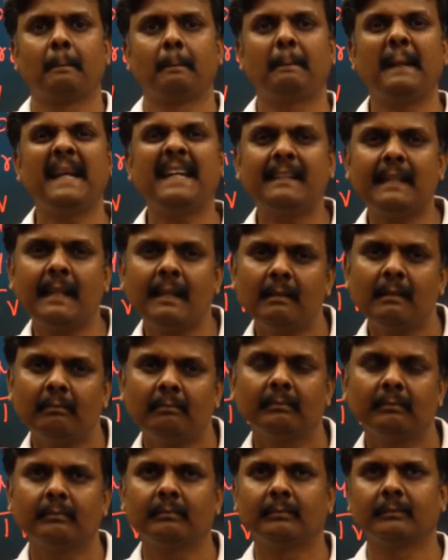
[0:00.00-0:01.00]
beating
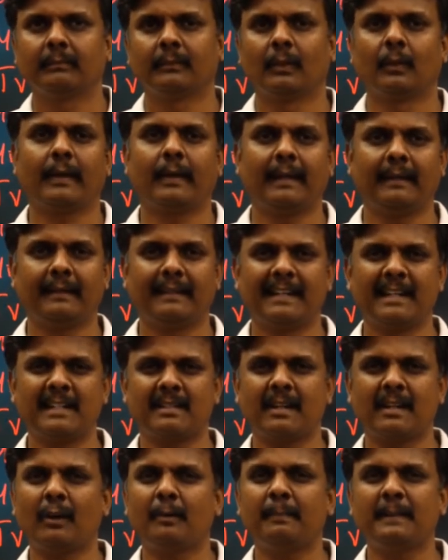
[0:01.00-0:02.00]
okay
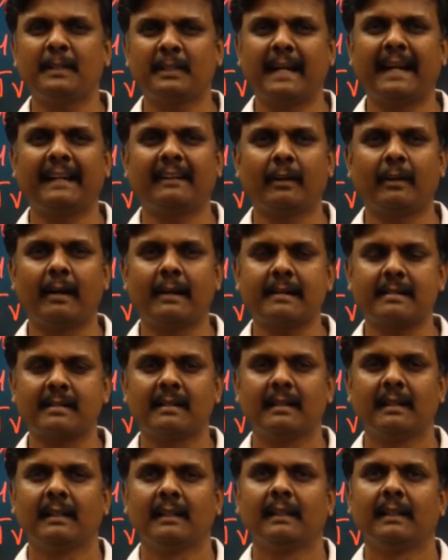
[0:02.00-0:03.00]
let's not be that harsh
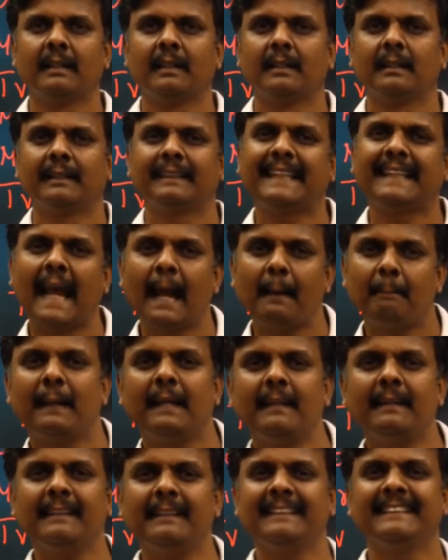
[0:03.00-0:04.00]
tapping